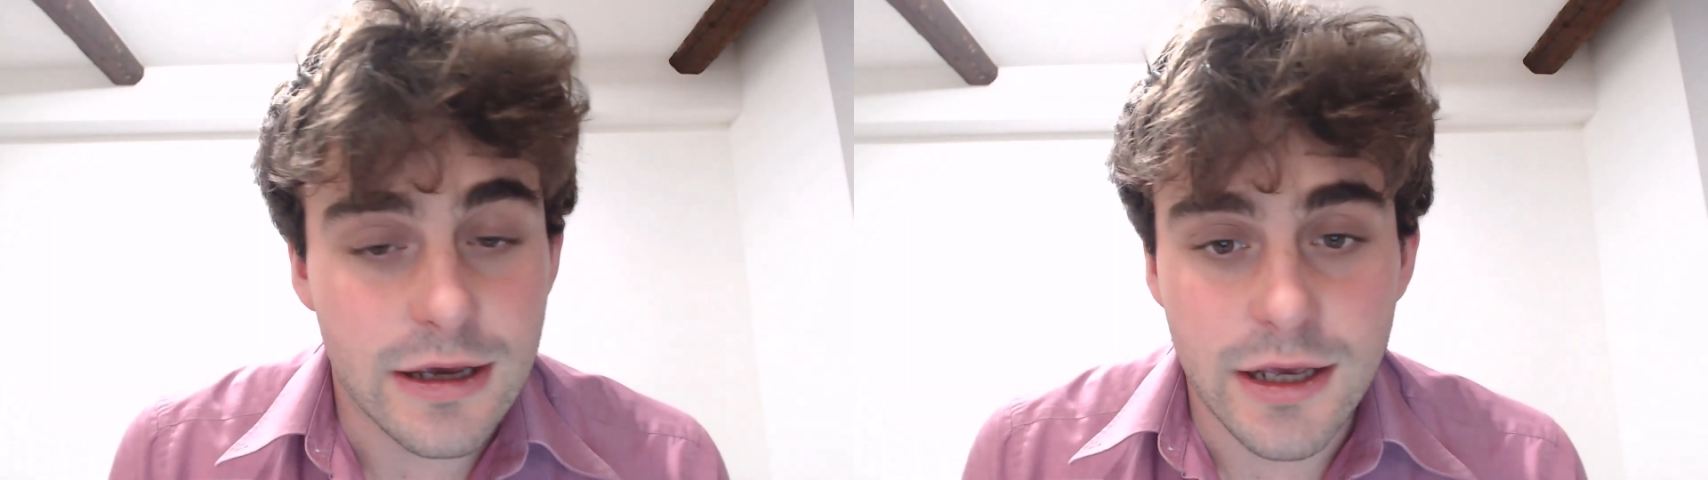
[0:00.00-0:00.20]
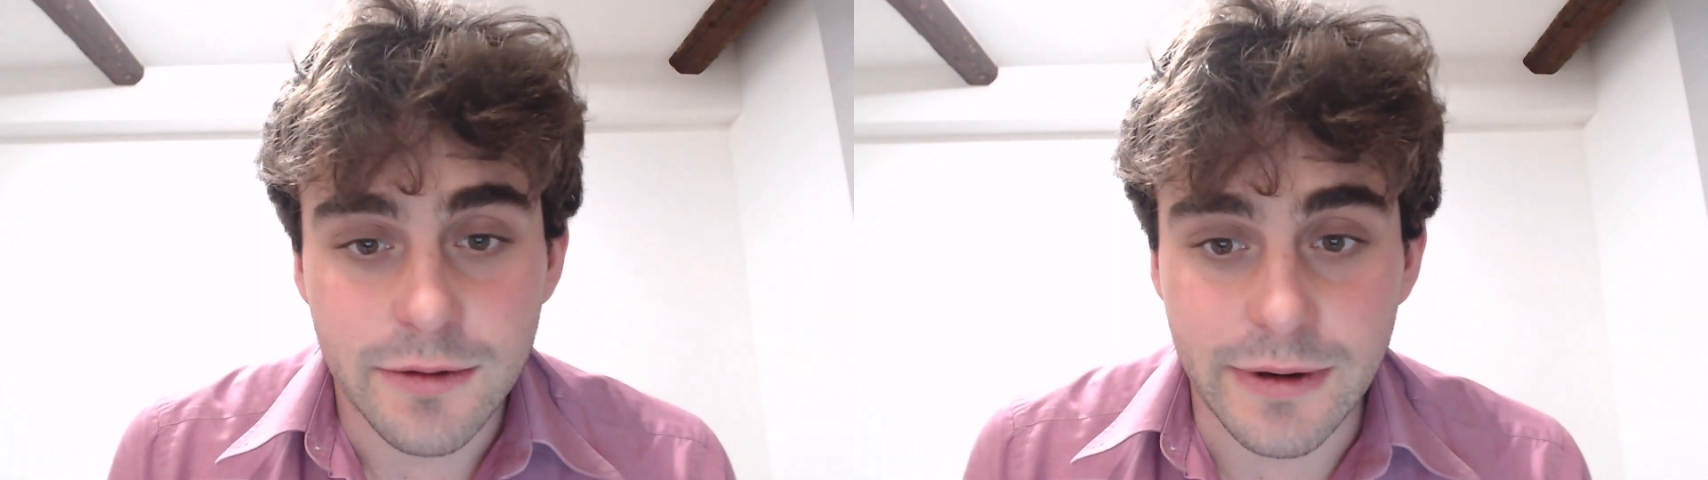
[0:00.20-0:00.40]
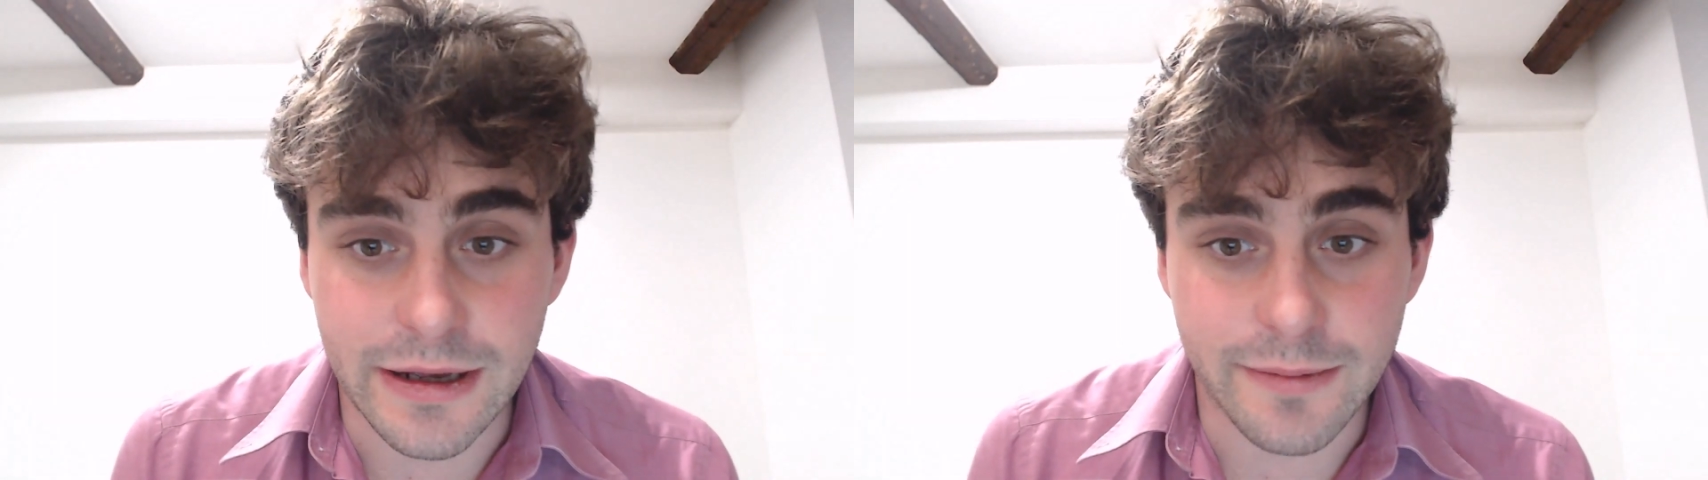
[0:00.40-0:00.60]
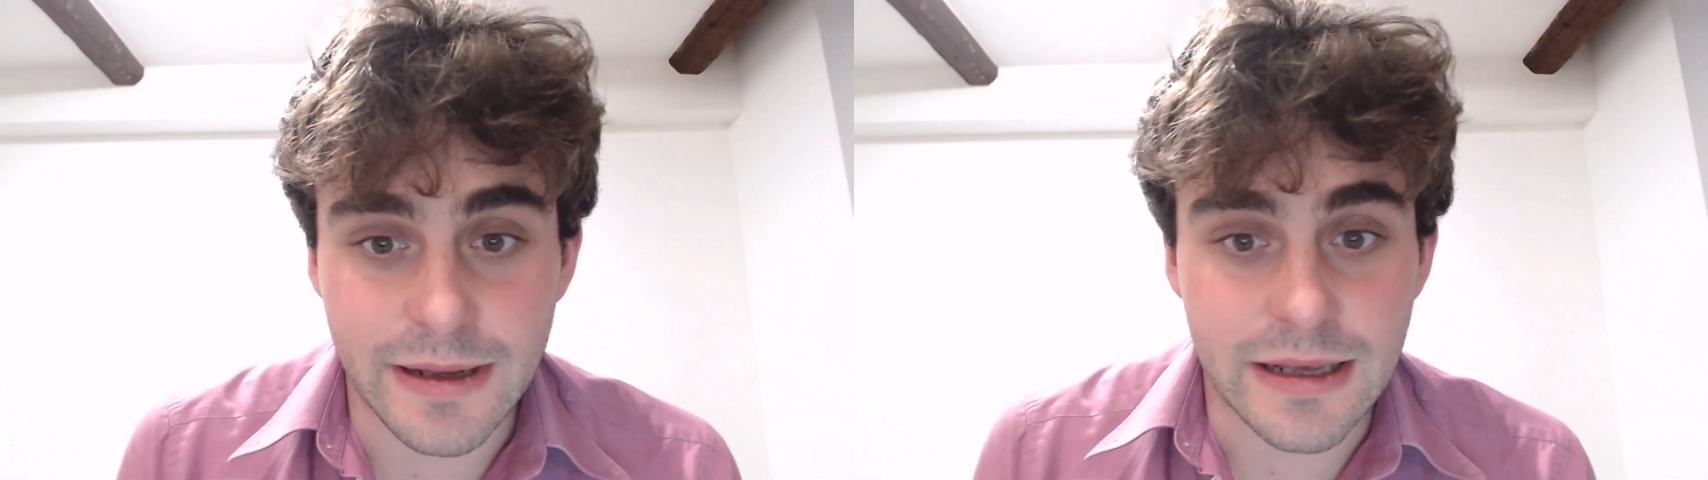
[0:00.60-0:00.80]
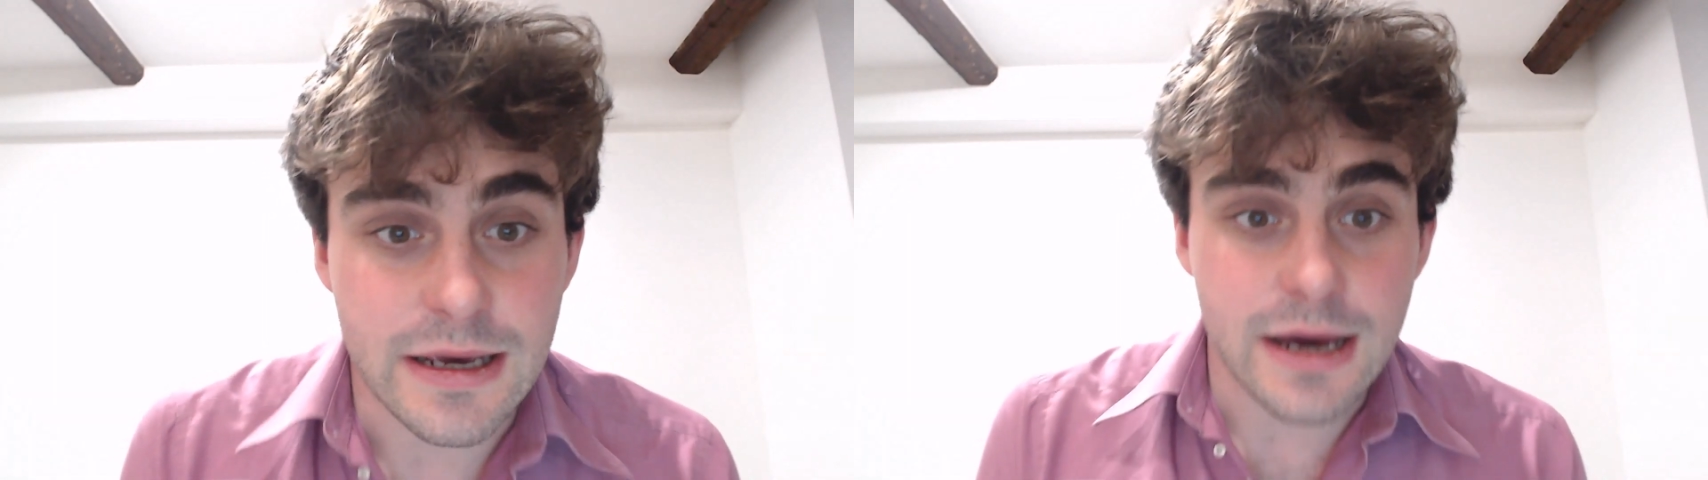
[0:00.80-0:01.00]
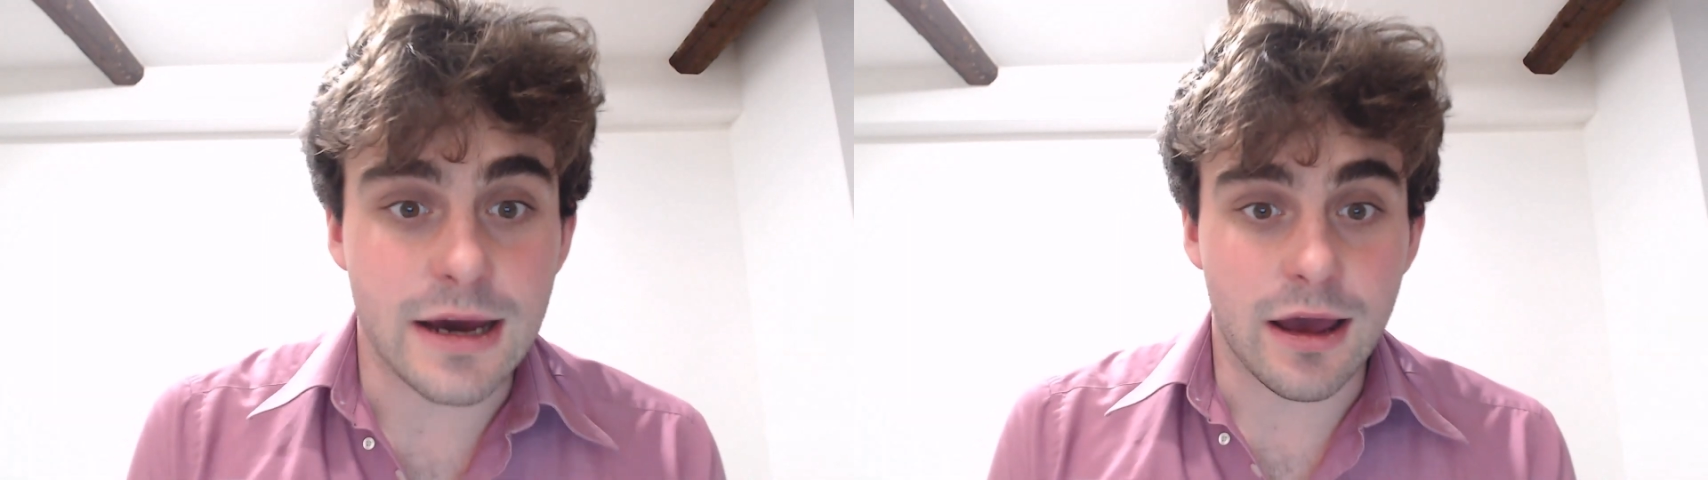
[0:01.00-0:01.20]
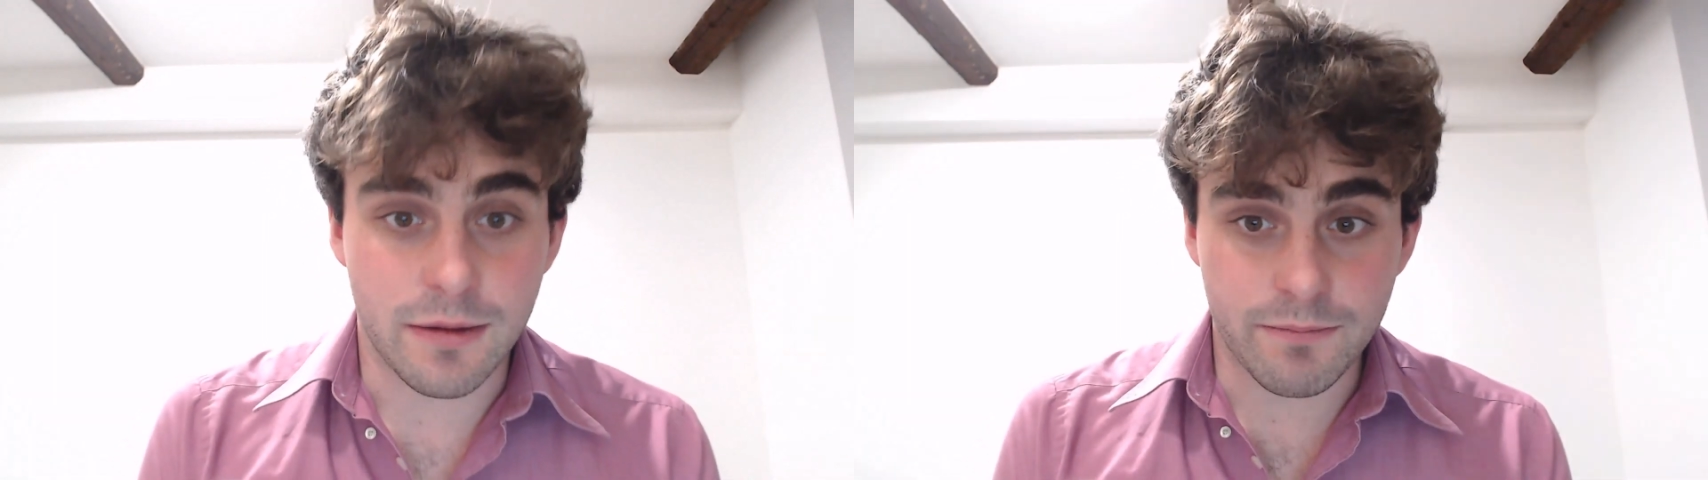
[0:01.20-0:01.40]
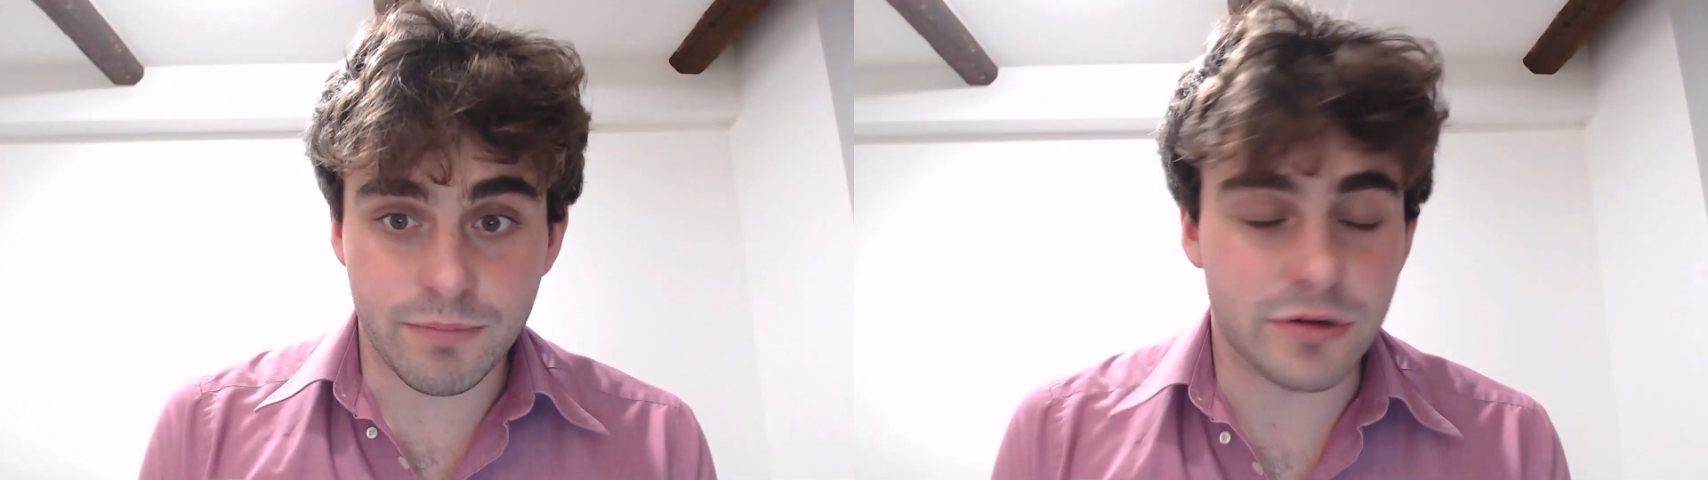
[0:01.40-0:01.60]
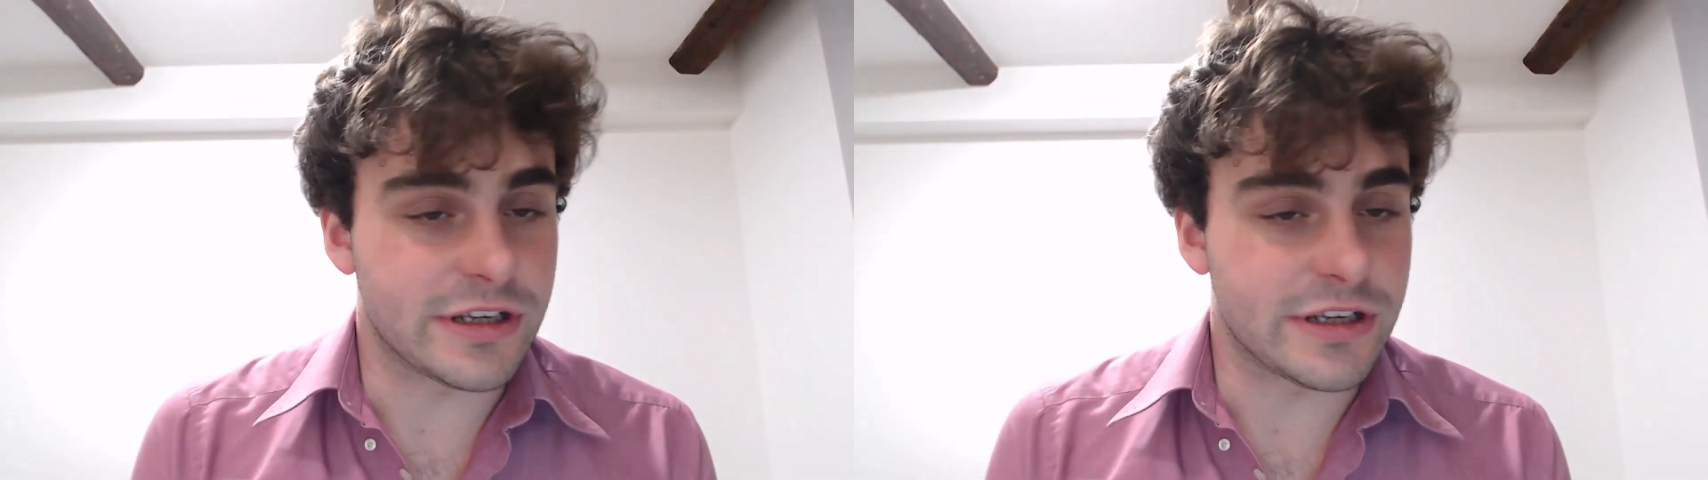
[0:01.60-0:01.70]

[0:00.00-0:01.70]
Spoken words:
We're going to be posting a